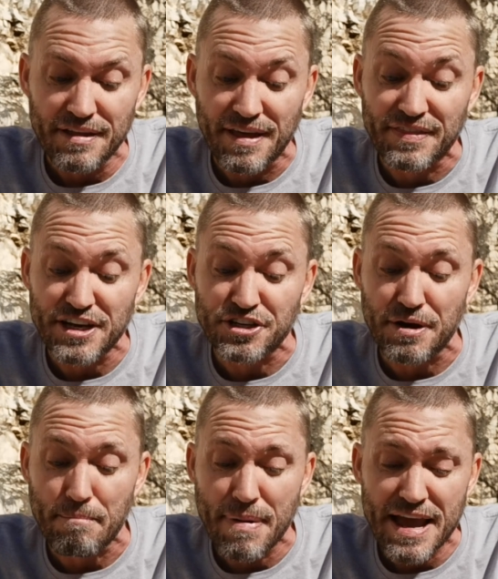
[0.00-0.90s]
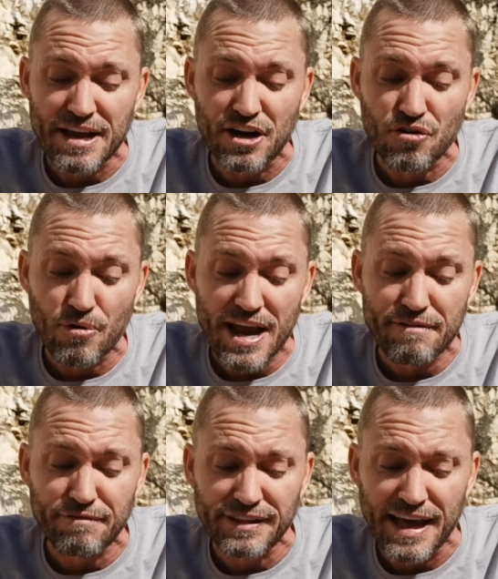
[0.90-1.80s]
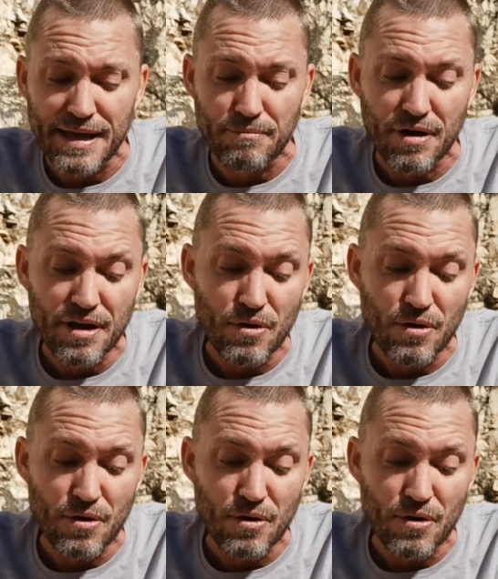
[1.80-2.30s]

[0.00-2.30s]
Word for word: that they should make a great flame